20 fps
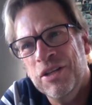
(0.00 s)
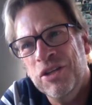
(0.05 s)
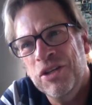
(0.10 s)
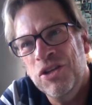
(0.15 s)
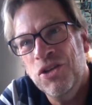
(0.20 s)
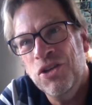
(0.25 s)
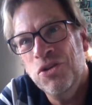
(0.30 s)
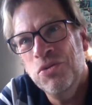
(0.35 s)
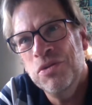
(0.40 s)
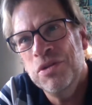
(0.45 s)

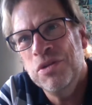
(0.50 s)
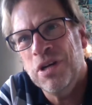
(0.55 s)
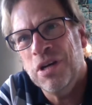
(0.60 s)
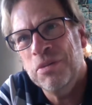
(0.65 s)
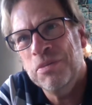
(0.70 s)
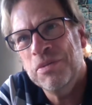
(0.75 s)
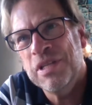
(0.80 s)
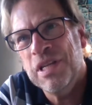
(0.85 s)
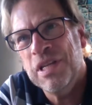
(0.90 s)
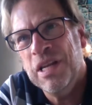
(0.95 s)
Utah.
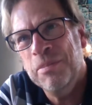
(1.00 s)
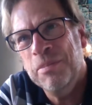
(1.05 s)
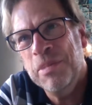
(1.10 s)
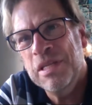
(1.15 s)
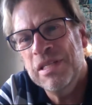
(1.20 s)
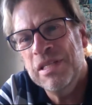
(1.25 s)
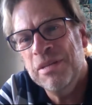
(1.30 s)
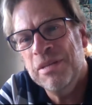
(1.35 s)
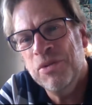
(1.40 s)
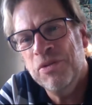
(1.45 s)
It was an
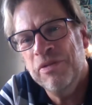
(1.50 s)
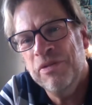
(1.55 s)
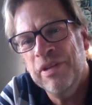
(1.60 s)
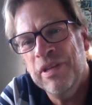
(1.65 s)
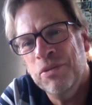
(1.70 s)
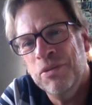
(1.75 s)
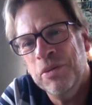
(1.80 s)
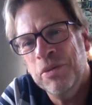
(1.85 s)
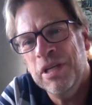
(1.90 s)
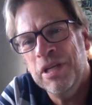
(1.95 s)
NBC movie of
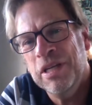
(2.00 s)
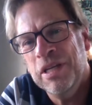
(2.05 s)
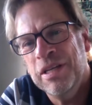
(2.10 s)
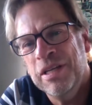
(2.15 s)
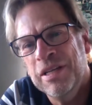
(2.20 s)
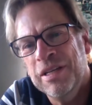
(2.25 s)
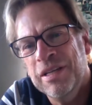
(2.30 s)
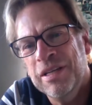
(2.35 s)
the week